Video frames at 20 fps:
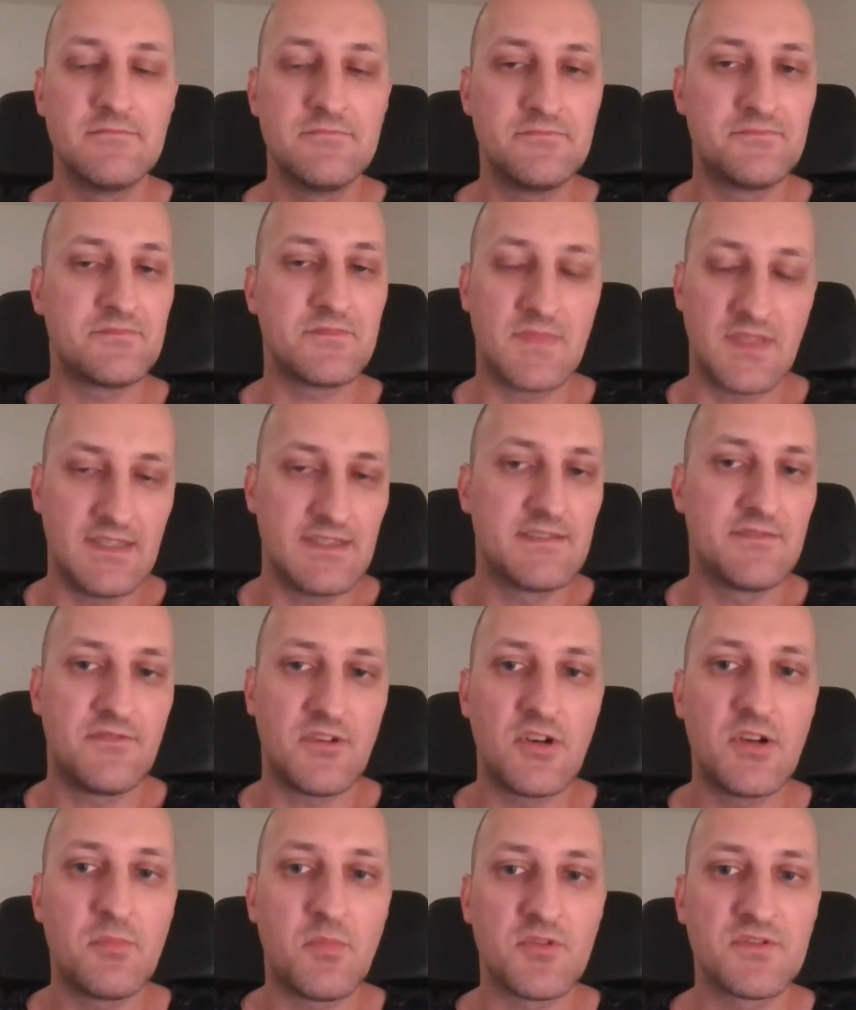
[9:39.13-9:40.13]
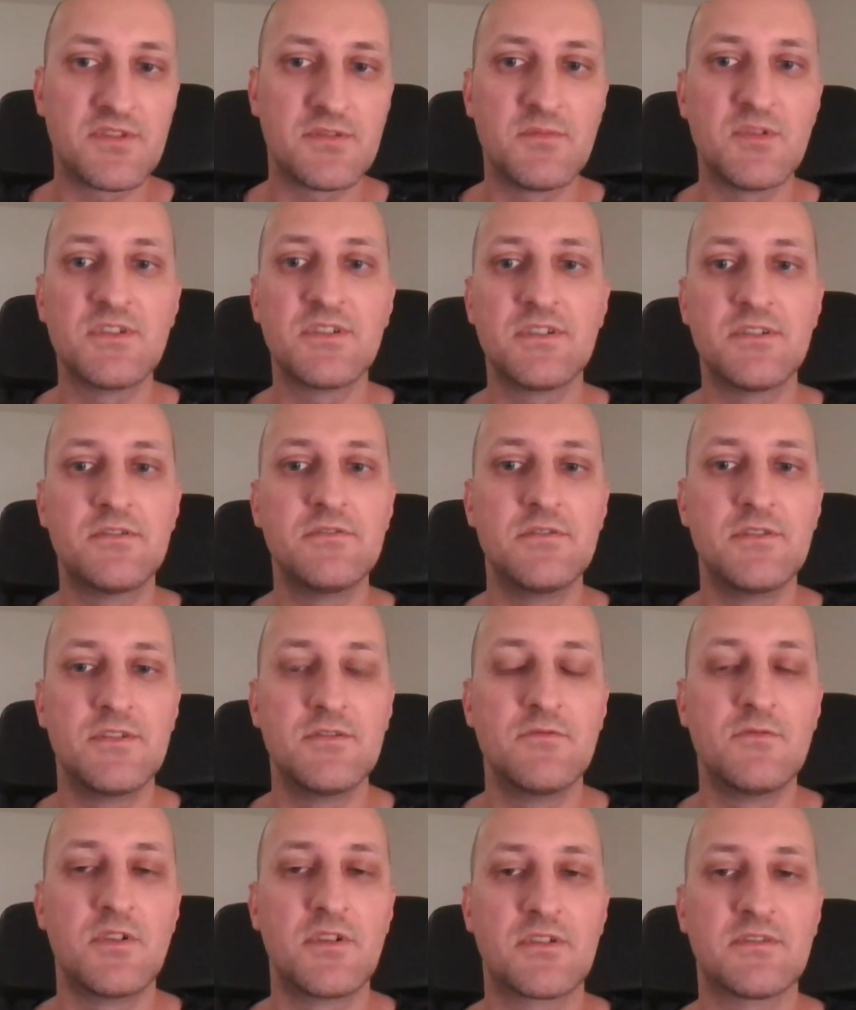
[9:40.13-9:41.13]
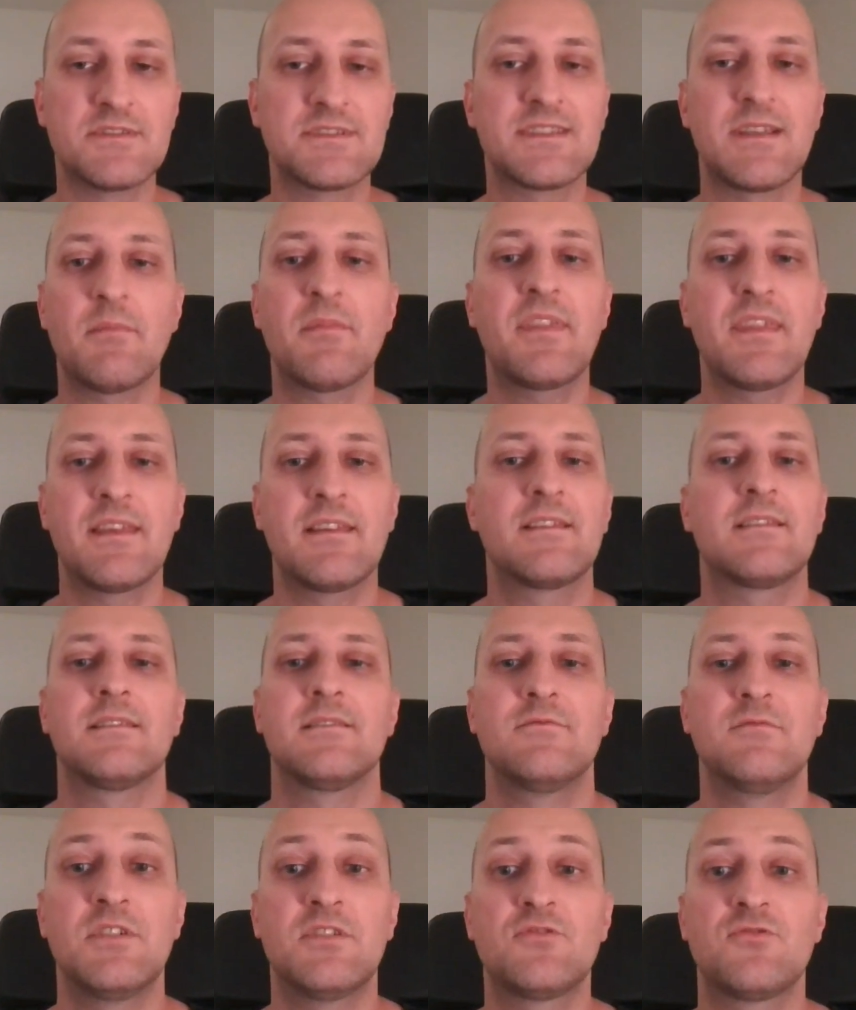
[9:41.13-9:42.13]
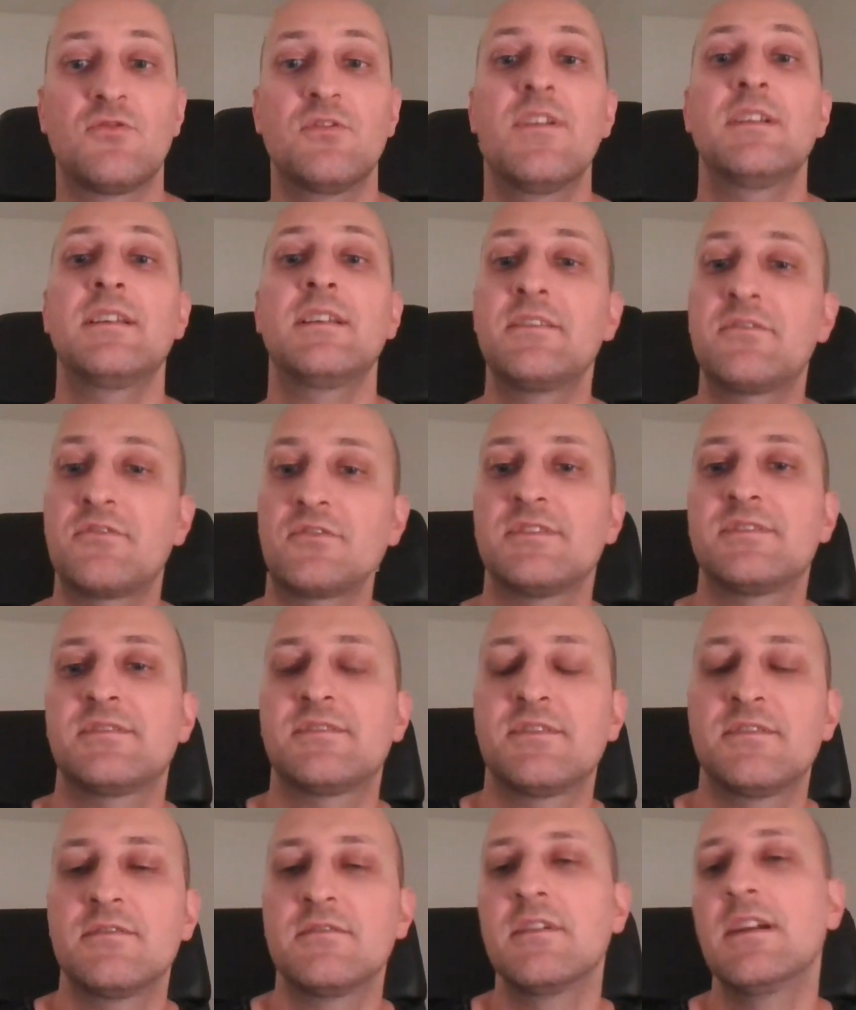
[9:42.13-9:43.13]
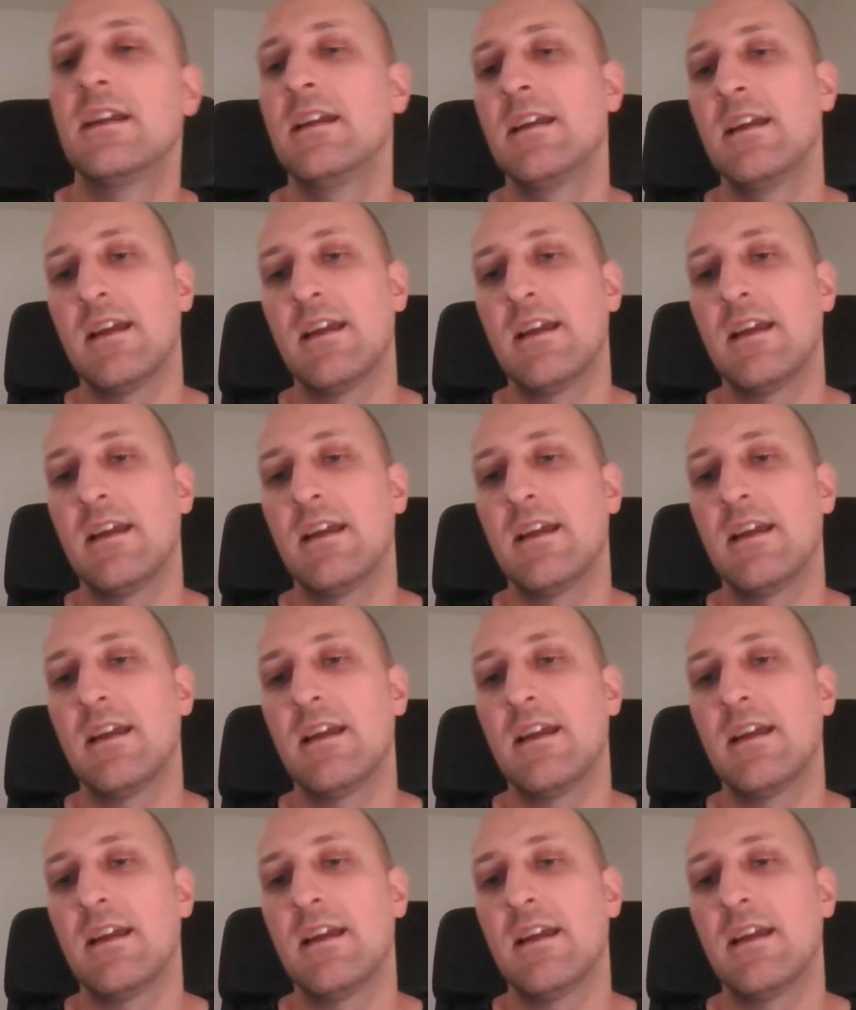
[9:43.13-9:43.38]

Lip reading: it's very possible you work on something which really interests you,